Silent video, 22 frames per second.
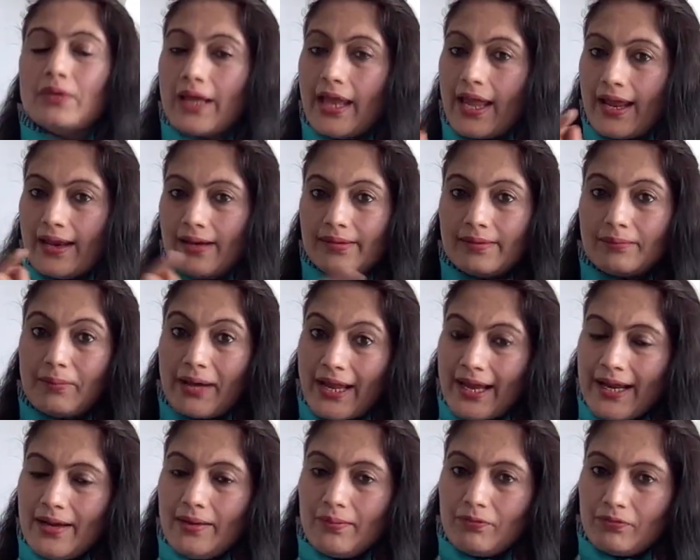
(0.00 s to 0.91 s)
and
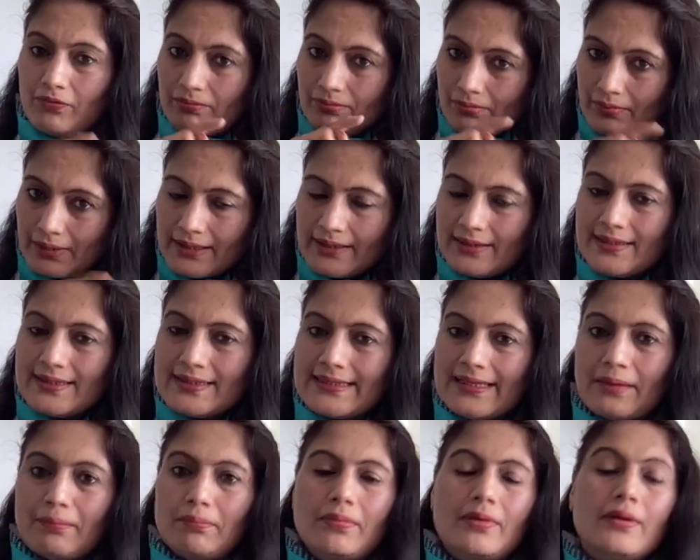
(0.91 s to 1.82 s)
my mother's
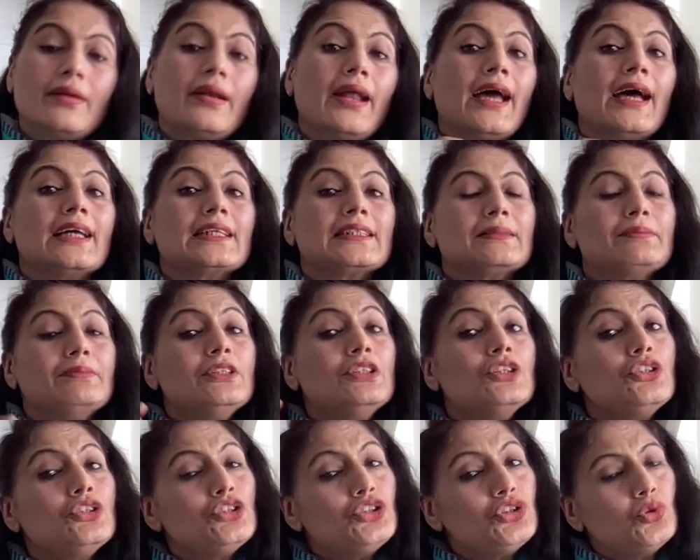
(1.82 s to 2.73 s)
number has
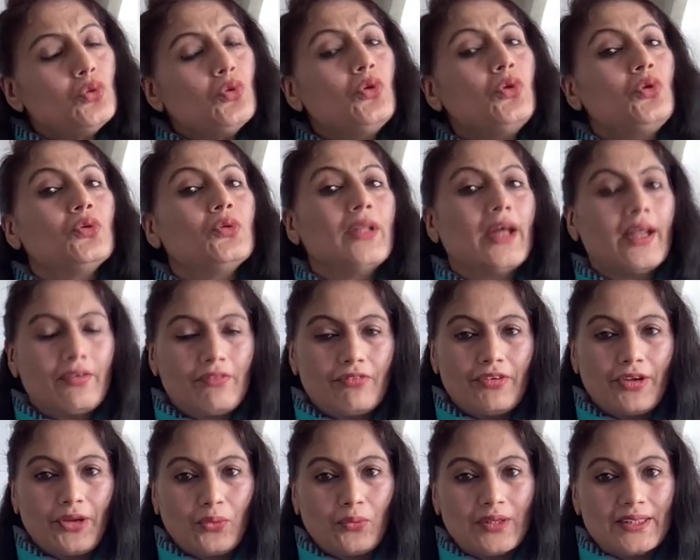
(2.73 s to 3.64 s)
been tuned to that
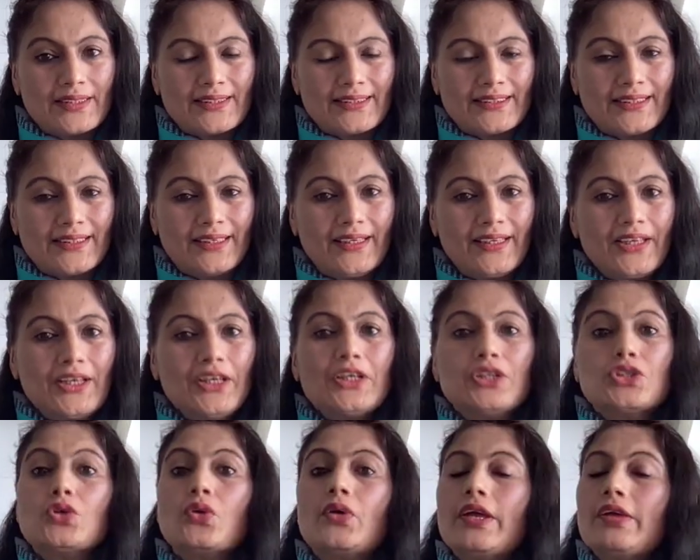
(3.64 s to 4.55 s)
frequency.
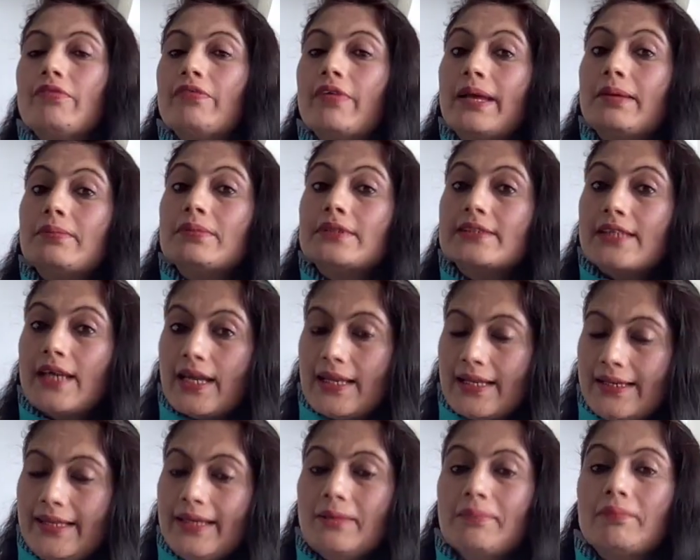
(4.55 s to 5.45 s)
So if I'm
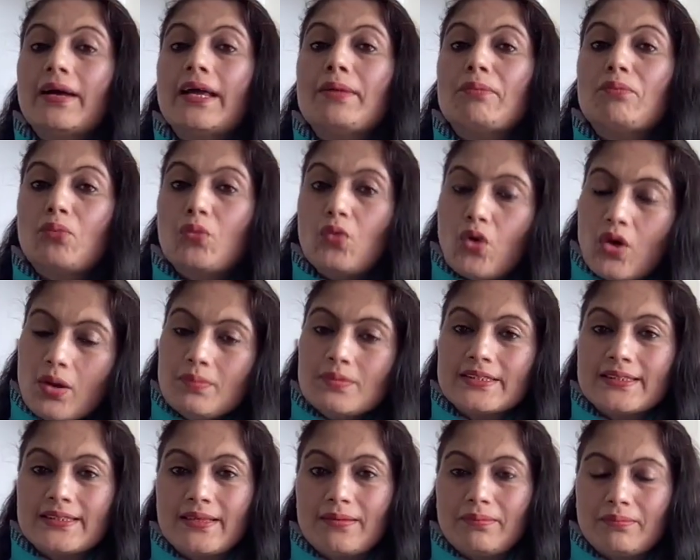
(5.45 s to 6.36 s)
dialing my
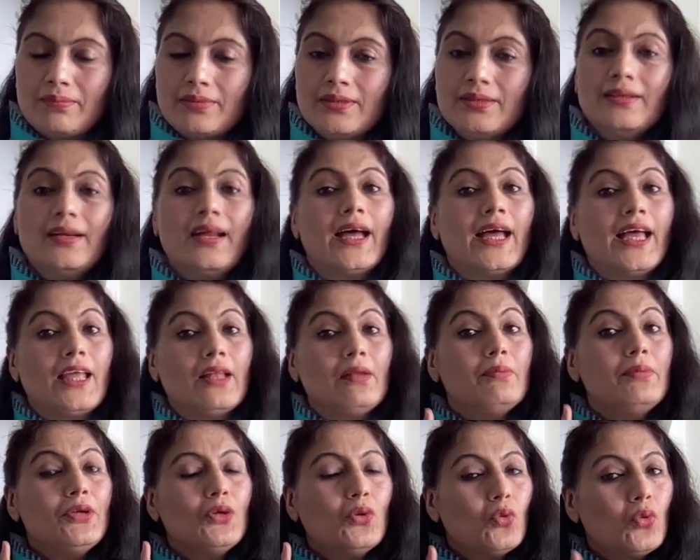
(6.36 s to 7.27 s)
mom's number, I'll
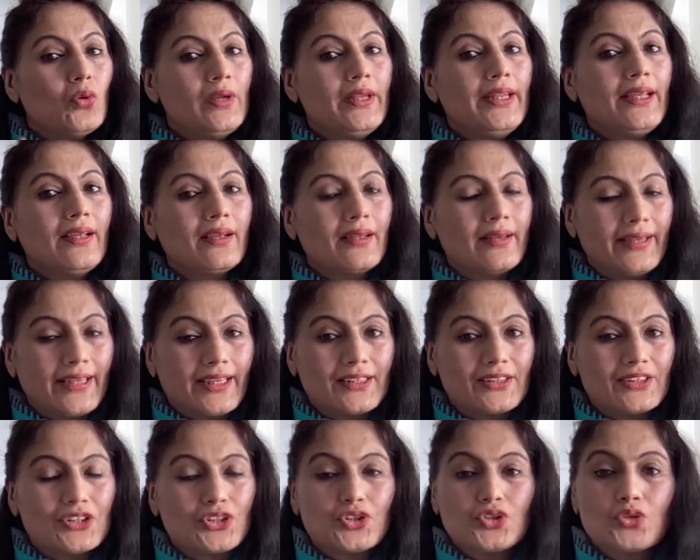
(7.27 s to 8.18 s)
be only
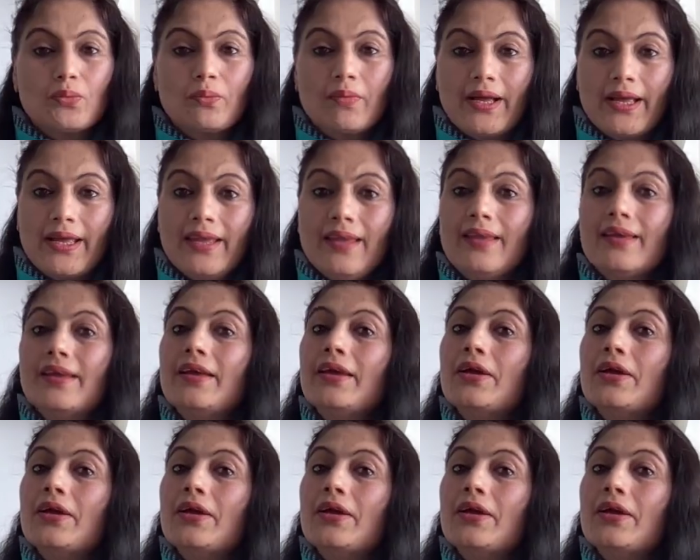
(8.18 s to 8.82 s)
connected to my